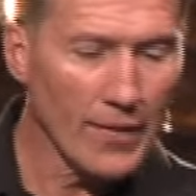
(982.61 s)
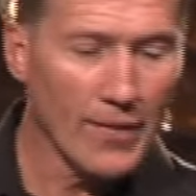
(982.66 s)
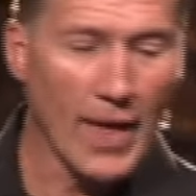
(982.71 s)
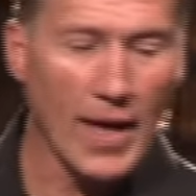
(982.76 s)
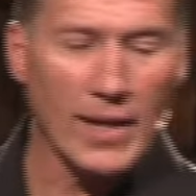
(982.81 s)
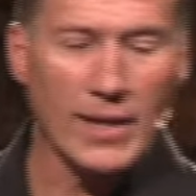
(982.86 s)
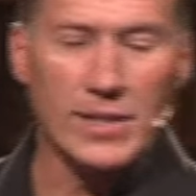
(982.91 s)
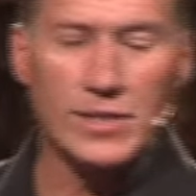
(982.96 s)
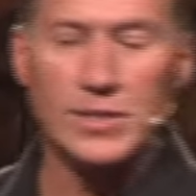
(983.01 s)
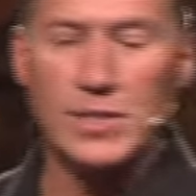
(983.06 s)

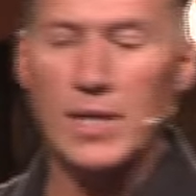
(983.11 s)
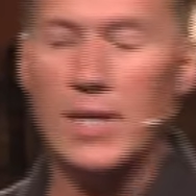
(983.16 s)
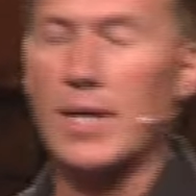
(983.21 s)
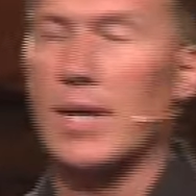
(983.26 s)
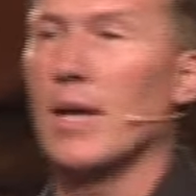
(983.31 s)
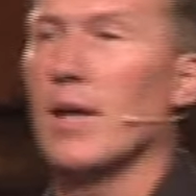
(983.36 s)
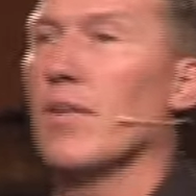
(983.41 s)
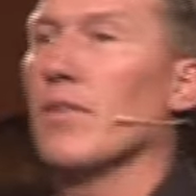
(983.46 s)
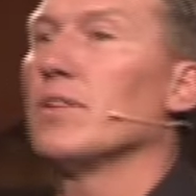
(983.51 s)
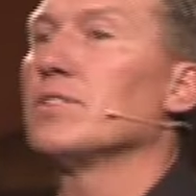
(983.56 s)
And that is,
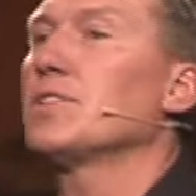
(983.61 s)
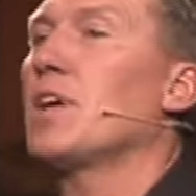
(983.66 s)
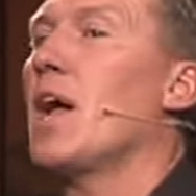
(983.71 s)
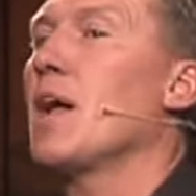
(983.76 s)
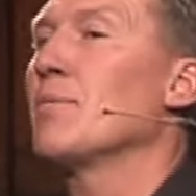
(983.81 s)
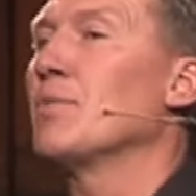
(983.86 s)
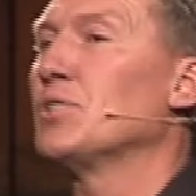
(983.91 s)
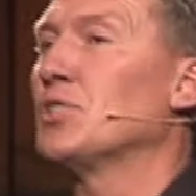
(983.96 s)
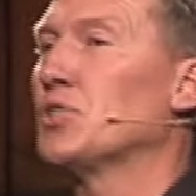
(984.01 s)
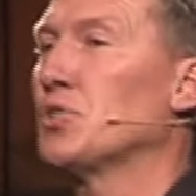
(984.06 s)

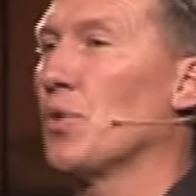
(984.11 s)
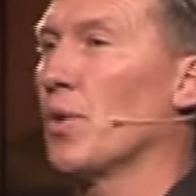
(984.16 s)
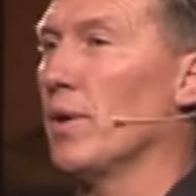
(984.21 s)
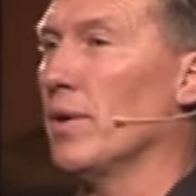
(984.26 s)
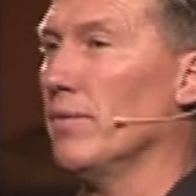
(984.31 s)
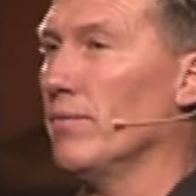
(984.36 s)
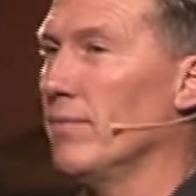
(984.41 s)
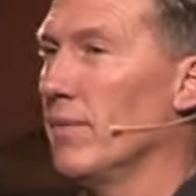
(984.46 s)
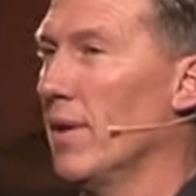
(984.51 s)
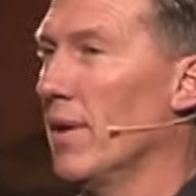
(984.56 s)
time is
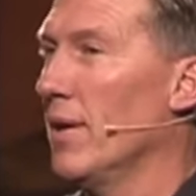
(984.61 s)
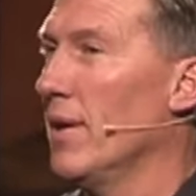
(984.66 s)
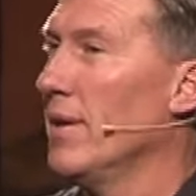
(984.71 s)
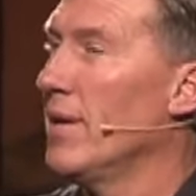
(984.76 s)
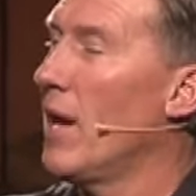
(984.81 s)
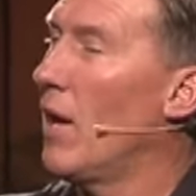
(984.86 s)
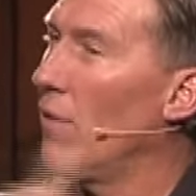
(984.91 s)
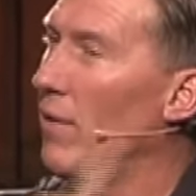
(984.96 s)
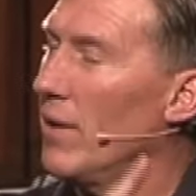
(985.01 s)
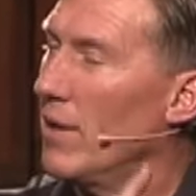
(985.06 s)
short.
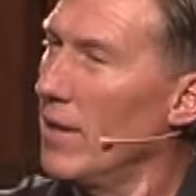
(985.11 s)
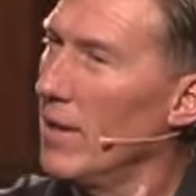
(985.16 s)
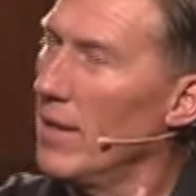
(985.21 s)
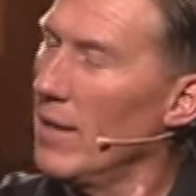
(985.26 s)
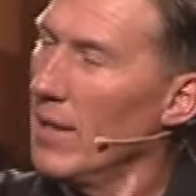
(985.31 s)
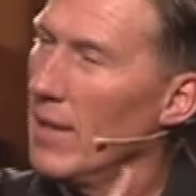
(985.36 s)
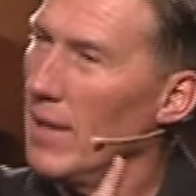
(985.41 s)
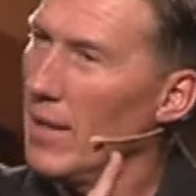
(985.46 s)
Now,